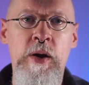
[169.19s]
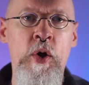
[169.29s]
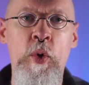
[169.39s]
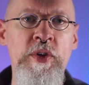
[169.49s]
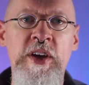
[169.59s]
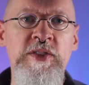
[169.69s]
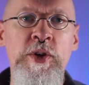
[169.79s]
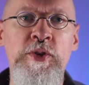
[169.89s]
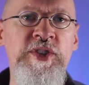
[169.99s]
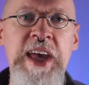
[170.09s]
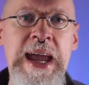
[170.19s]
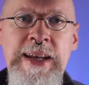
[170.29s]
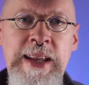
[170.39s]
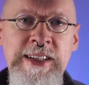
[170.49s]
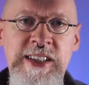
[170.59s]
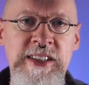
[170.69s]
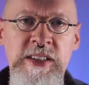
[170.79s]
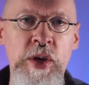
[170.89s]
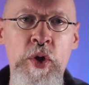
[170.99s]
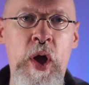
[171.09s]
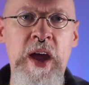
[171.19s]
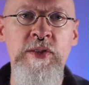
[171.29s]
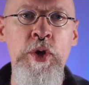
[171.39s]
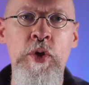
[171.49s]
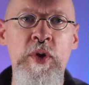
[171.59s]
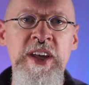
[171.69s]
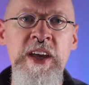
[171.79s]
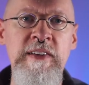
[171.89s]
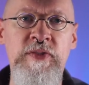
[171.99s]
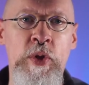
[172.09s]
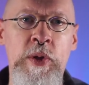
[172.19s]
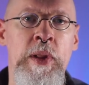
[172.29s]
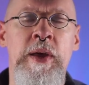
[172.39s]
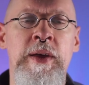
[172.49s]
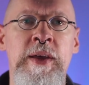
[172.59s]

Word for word: "Oh, they're satanists. They're they're evil."